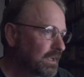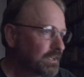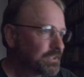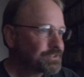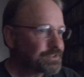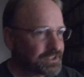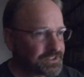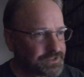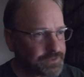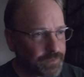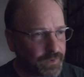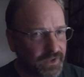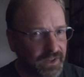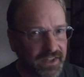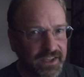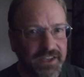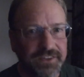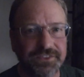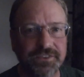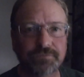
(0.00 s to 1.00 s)
So I said, well, I
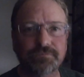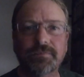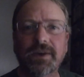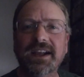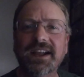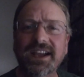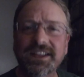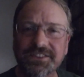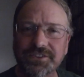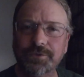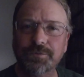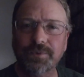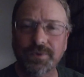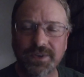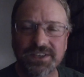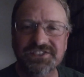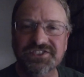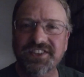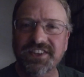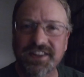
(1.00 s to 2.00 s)
got the
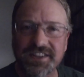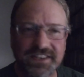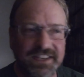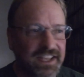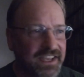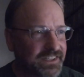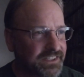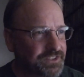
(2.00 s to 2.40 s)
rest of the day.